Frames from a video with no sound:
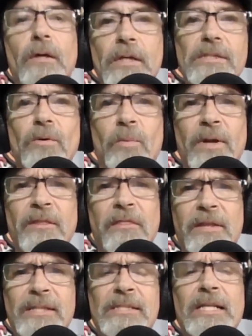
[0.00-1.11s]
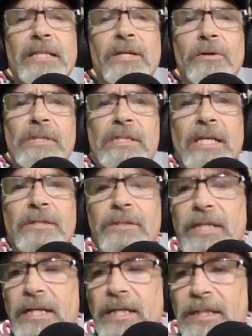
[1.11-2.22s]
So one of the things that I noticed the other
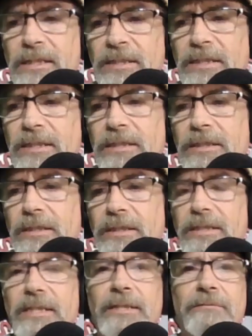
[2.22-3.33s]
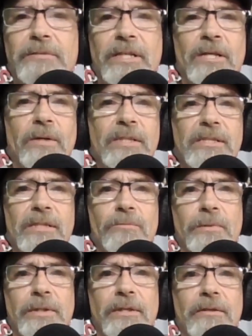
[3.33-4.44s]
day, the video I did
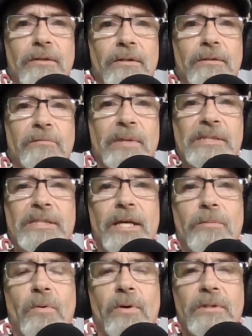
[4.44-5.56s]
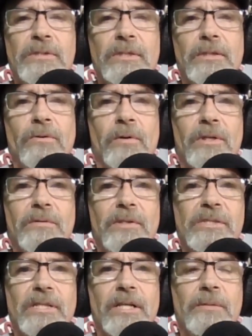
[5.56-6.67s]
with all of my skateboards and going over the
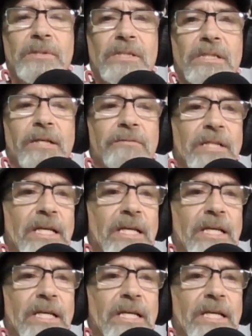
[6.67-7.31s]
setups and stuff,